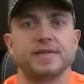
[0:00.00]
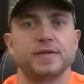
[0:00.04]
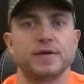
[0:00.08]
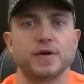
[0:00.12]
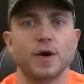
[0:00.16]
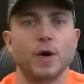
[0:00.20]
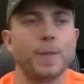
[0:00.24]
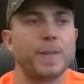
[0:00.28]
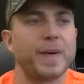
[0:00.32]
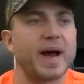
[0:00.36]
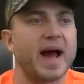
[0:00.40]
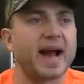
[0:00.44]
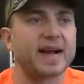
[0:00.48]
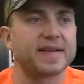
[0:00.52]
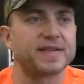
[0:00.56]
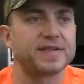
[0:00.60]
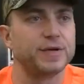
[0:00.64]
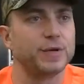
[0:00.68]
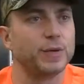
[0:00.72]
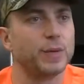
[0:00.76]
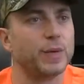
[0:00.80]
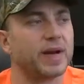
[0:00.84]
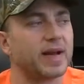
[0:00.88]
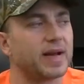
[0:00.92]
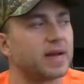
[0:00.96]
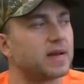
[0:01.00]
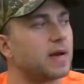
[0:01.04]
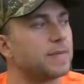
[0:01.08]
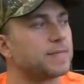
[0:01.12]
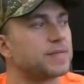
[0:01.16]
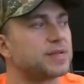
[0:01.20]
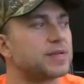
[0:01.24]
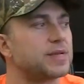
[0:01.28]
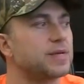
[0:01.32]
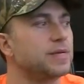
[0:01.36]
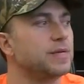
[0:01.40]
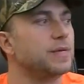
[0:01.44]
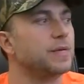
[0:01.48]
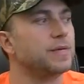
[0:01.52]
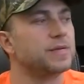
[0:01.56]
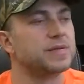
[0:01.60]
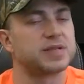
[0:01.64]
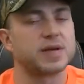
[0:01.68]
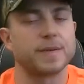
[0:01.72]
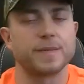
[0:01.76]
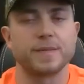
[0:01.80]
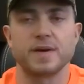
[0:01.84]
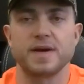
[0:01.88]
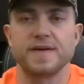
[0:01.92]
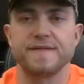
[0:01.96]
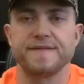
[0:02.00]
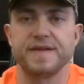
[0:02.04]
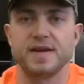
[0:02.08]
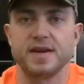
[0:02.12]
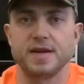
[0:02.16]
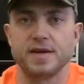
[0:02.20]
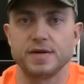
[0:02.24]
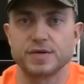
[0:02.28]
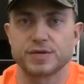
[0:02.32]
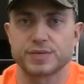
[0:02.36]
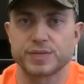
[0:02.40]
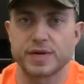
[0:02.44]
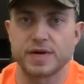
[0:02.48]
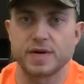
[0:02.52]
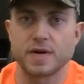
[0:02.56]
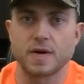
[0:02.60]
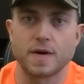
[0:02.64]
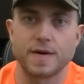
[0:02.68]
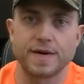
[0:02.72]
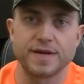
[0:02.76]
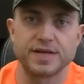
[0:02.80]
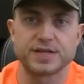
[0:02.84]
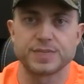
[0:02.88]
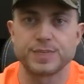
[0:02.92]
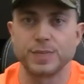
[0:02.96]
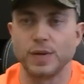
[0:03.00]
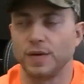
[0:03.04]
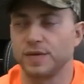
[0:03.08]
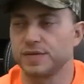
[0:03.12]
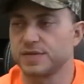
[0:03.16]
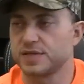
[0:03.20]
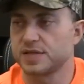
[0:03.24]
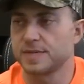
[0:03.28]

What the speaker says: go back to when it comes to some of my videos regarding smokeless